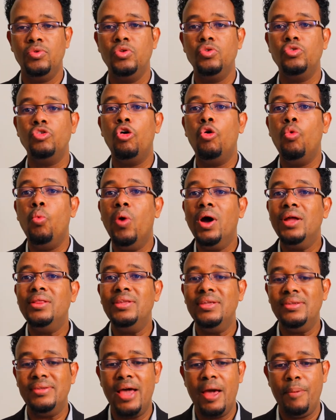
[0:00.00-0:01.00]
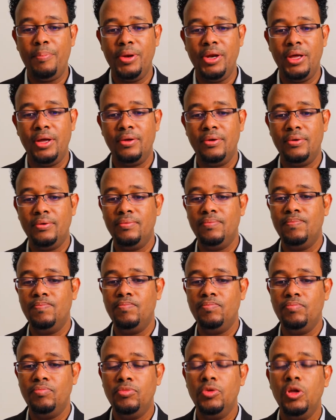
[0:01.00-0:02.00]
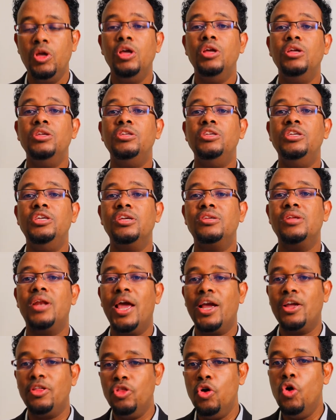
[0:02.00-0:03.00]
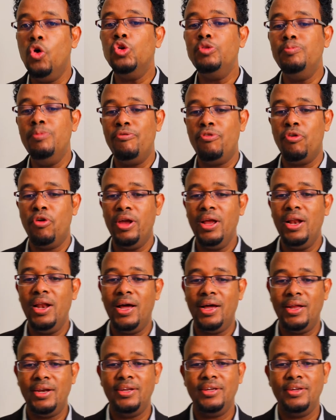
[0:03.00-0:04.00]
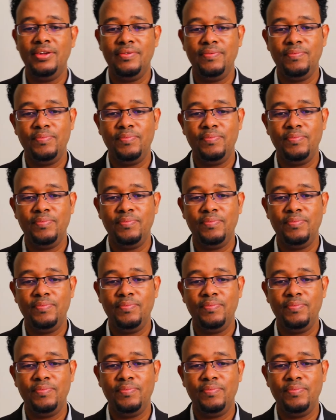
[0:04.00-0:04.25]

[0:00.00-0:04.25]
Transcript: So what is happening? Just like those before Ilhan,